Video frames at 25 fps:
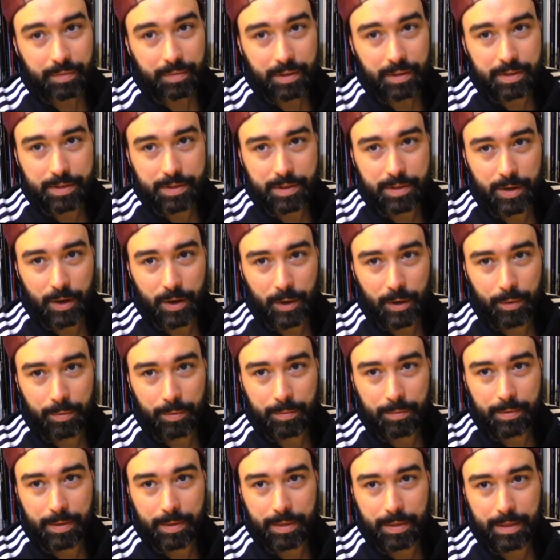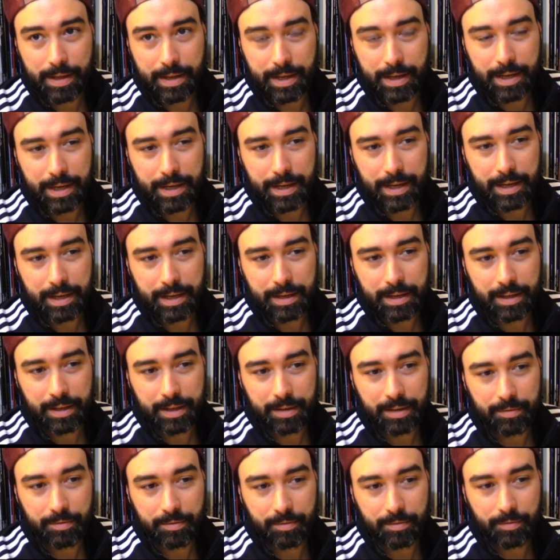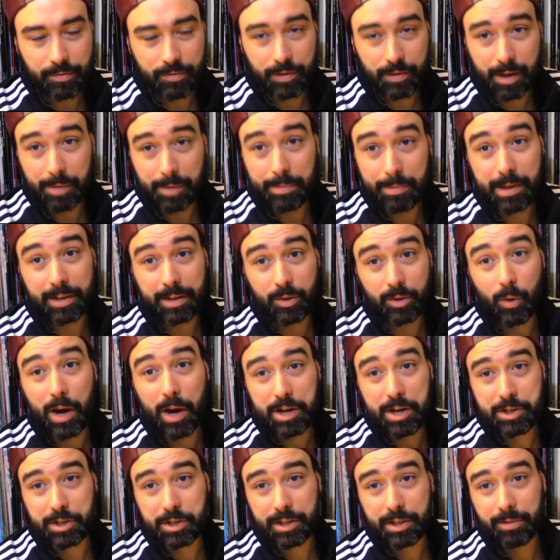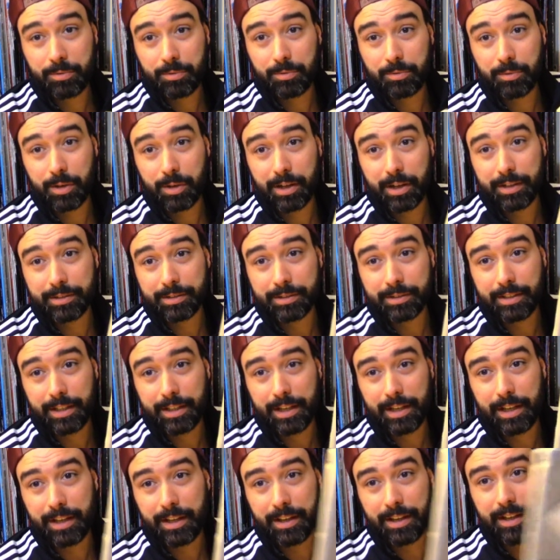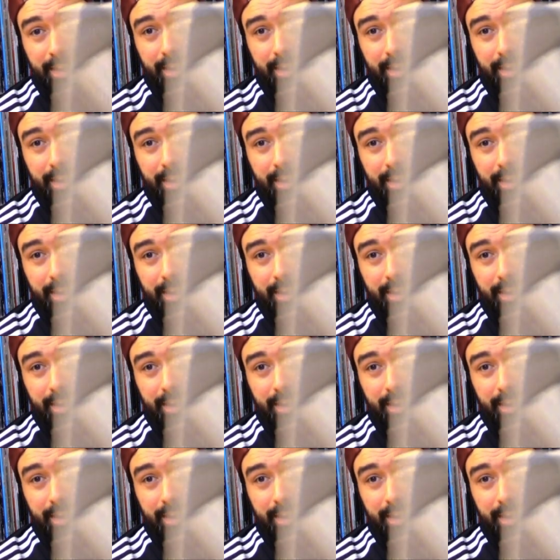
So the film in question was the